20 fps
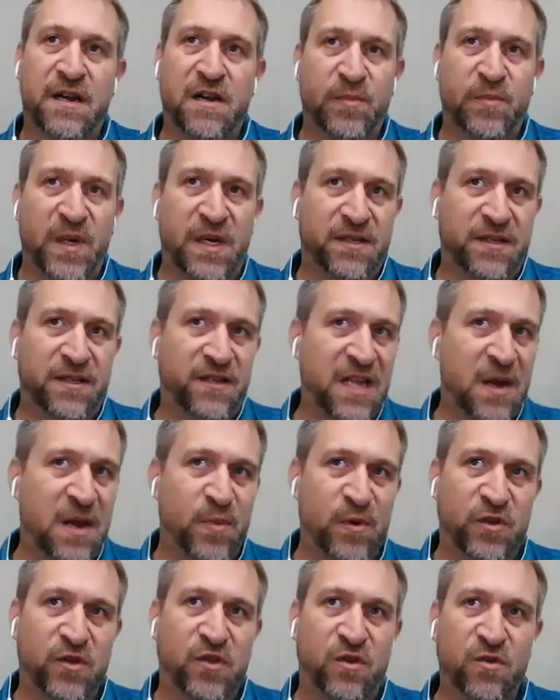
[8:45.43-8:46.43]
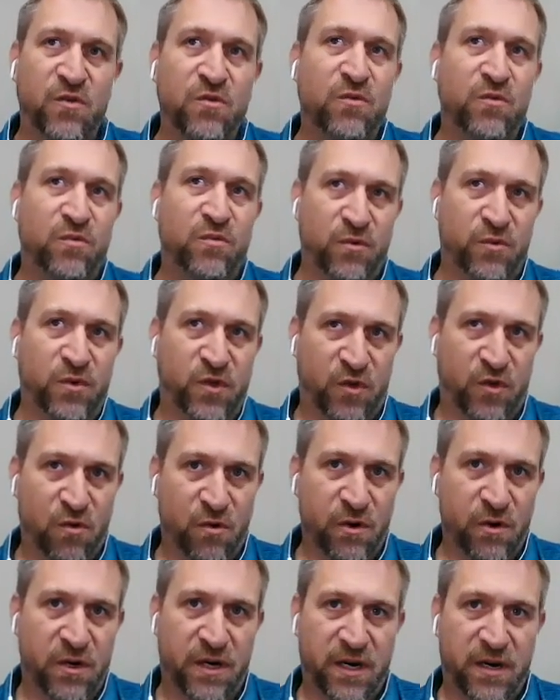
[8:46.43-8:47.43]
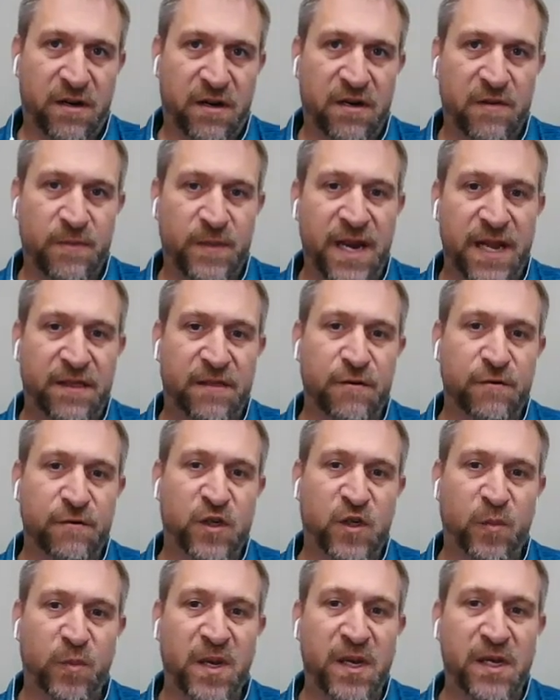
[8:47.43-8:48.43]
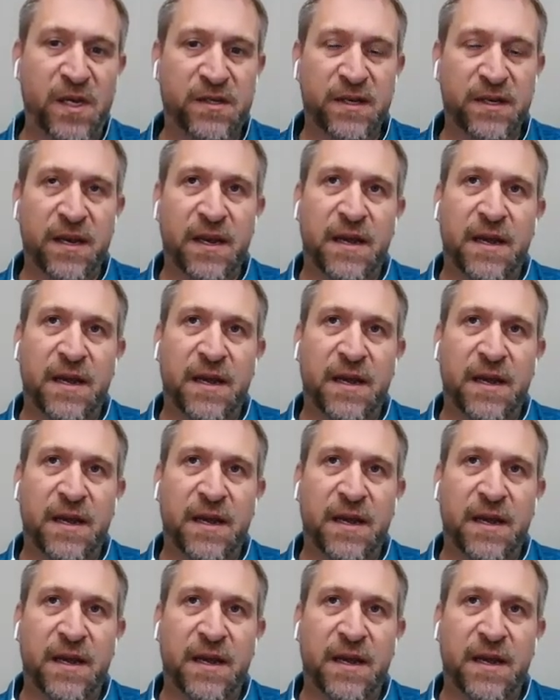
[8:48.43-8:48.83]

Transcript: because the steppers do lose torque at those speeds.